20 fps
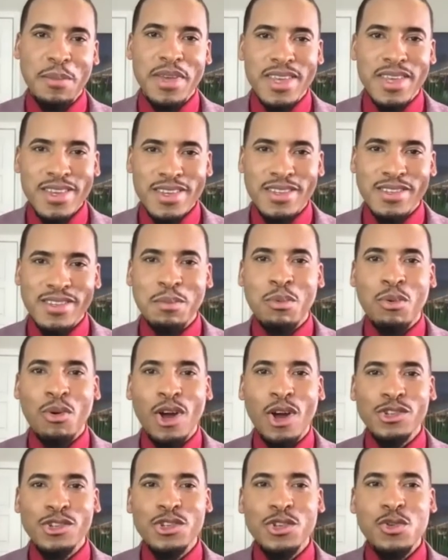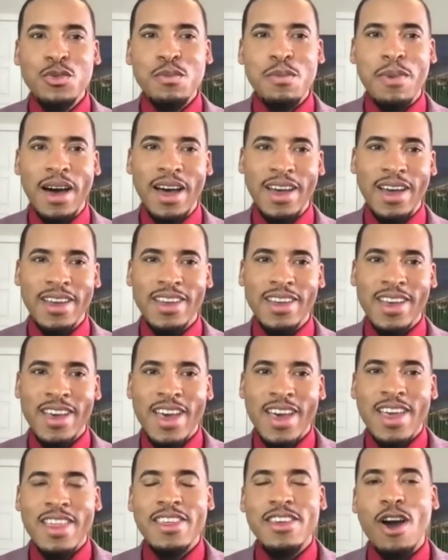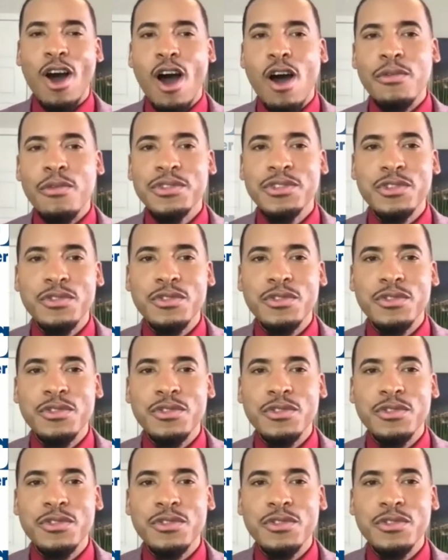is brought to you by the Office of